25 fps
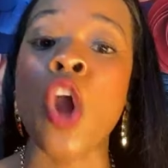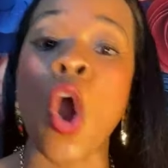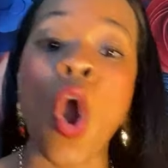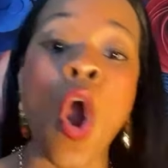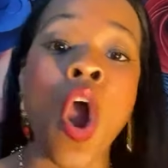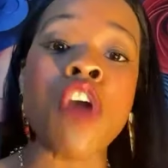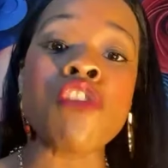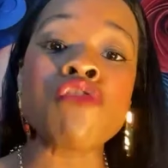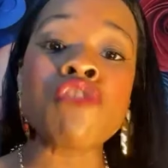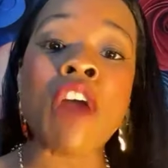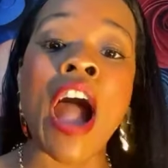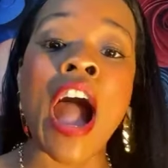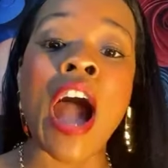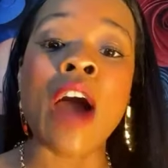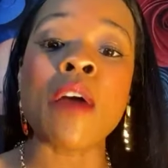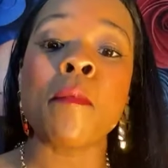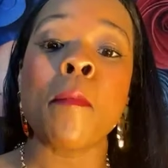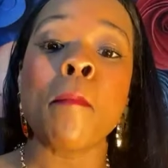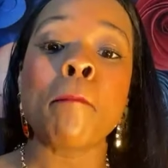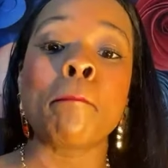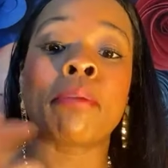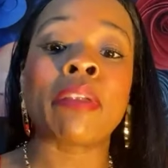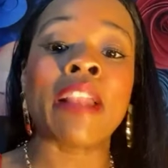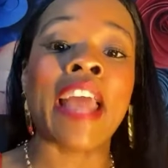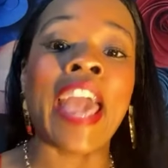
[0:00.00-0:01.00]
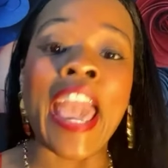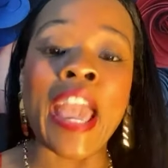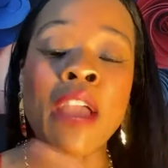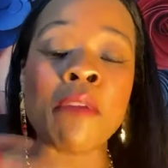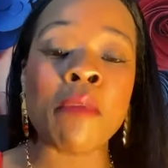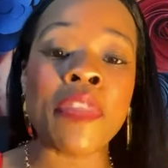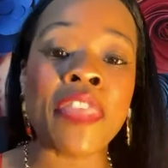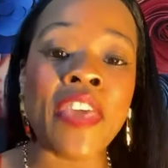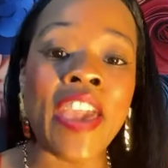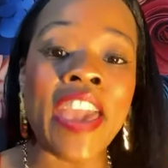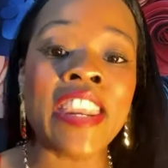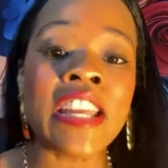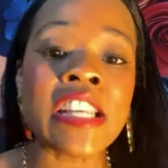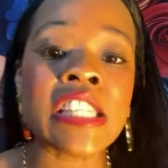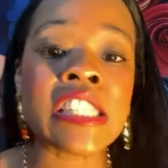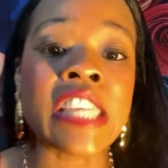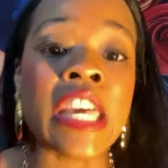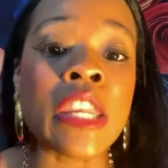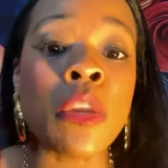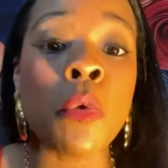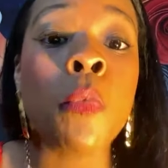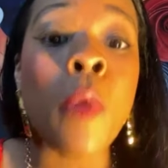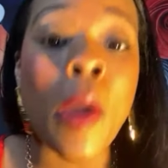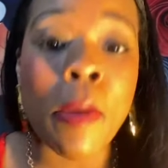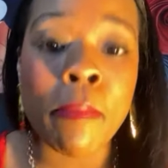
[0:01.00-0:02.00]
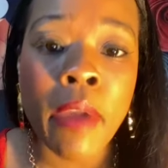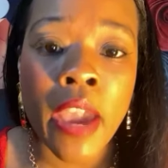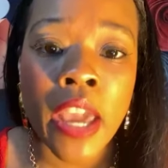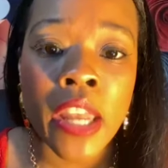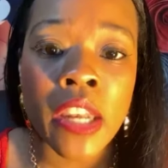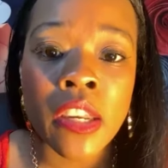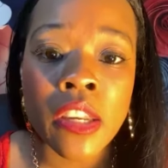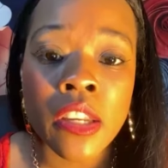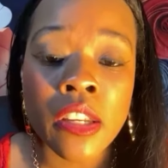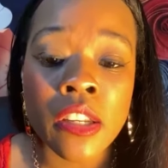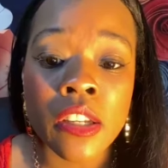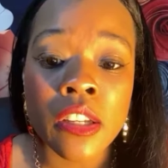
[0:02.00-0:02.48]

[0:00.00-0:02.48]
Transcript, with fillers: go around playing with innocent women.